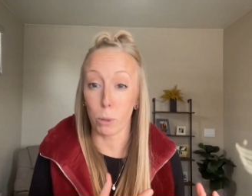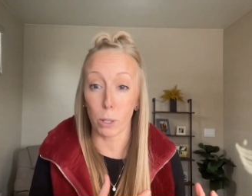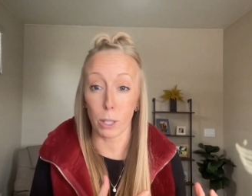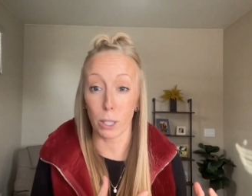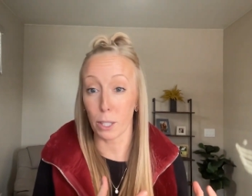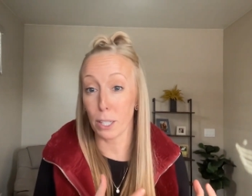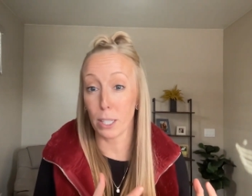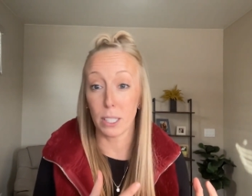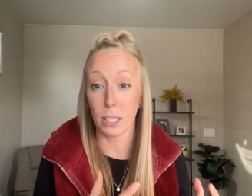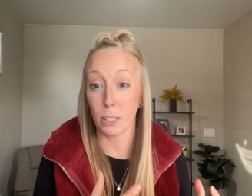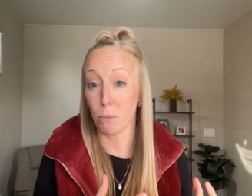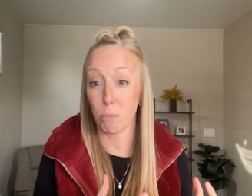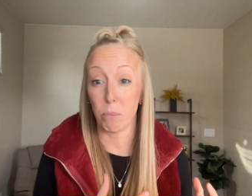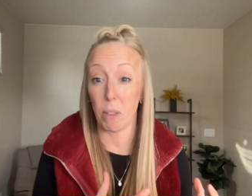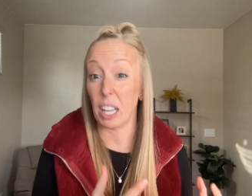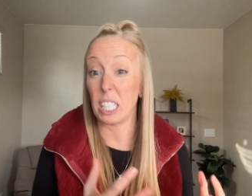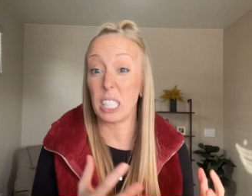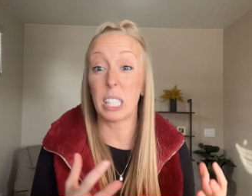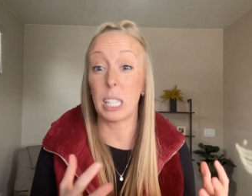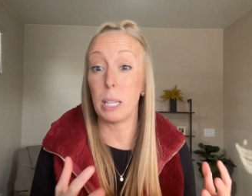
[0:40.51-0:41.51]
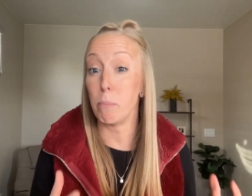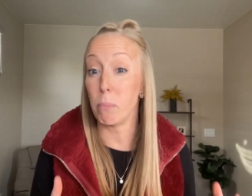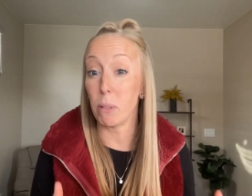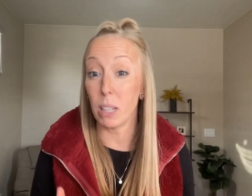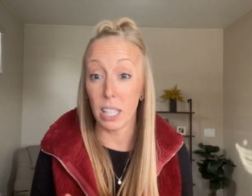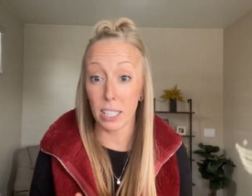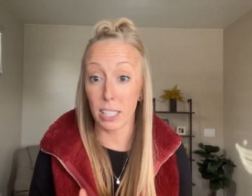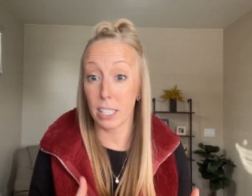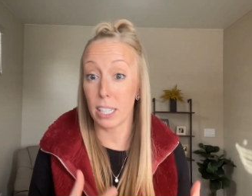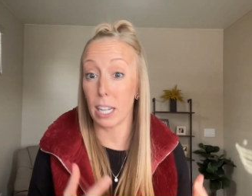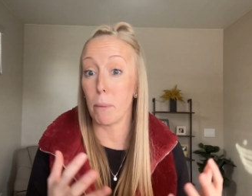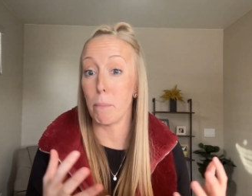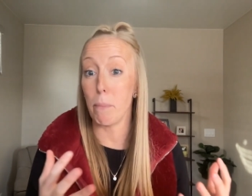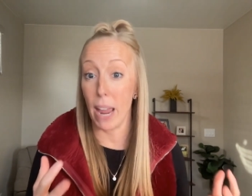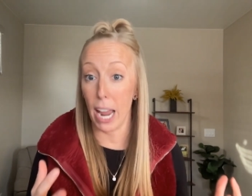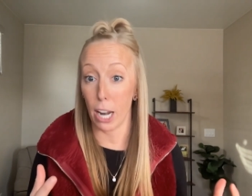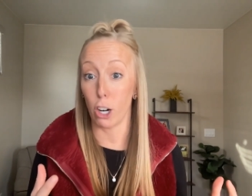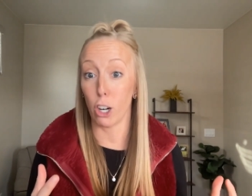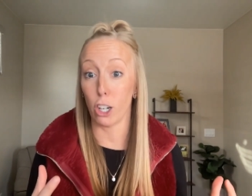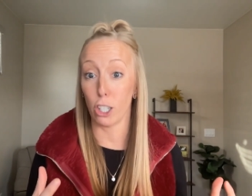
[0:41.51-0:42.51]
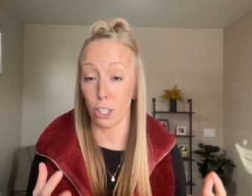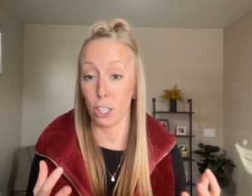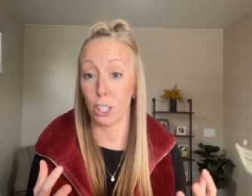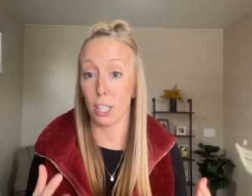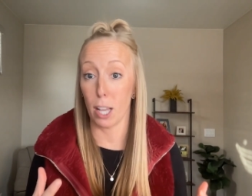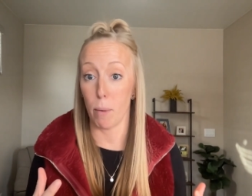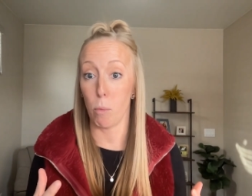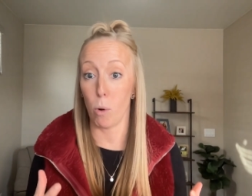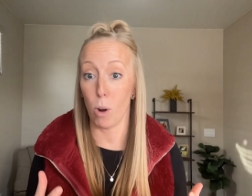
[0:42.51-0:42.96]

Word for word: super like simplistic manner to